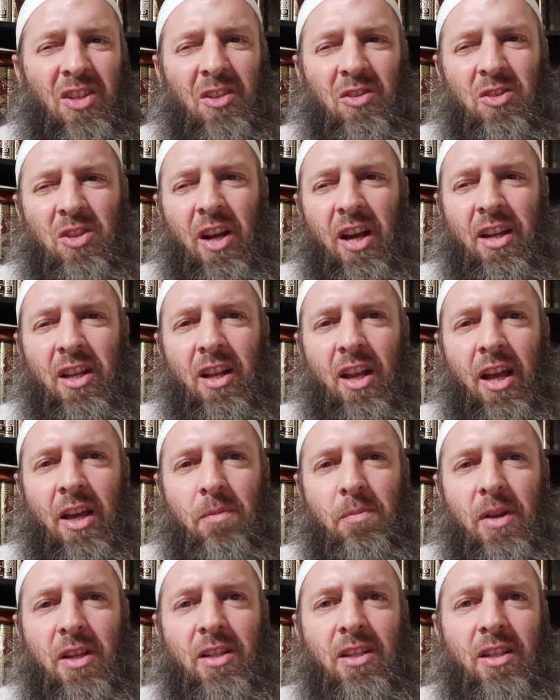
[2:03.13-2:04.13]
still trying to,
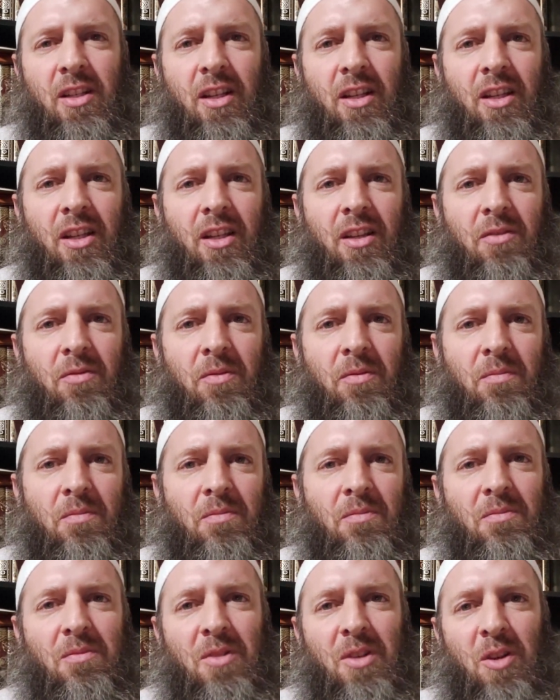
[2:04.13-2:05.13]
like, basically,
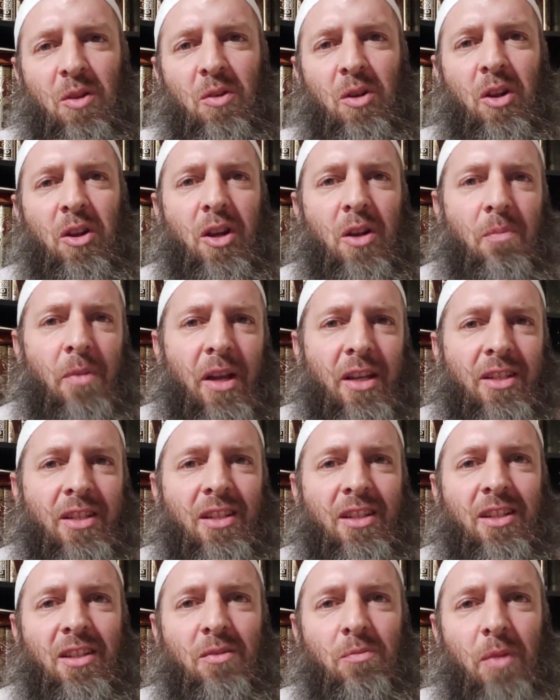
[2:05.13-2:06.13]
you know, learn the
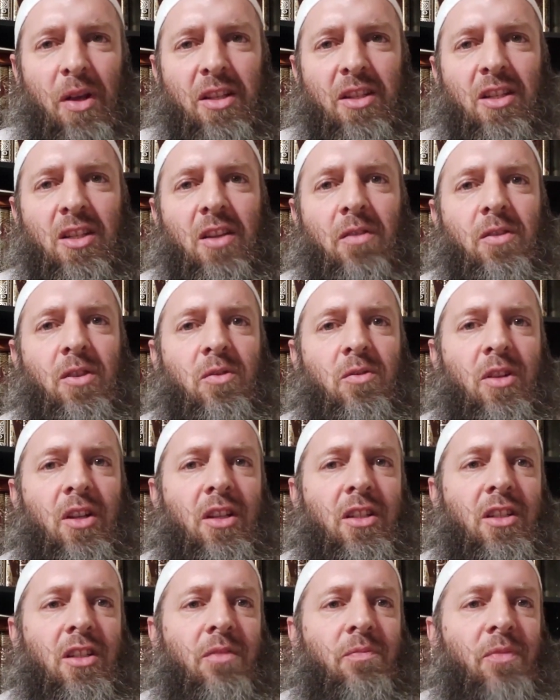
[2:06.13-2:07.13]
basic basics of his
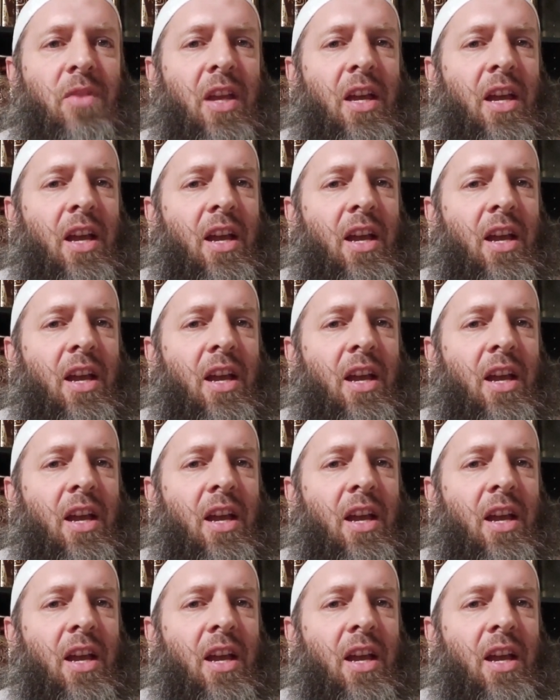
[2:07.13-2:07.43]
religion,